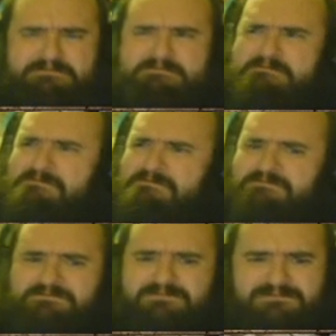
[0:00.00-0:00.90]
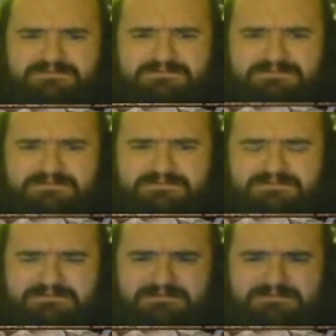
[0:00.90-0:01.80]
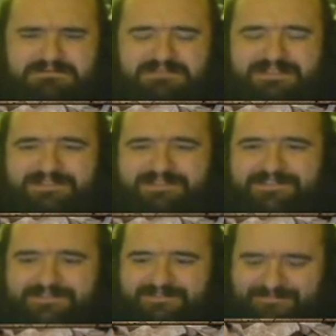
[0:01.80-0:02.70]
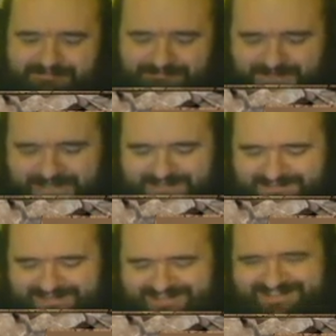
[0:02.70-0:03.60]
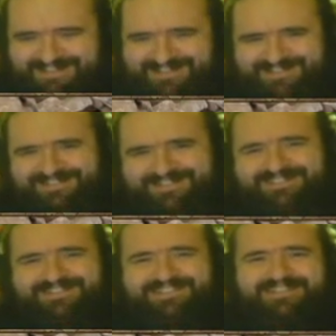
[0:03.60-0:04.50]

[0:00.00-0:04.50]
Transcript: No one is speaking in this clip.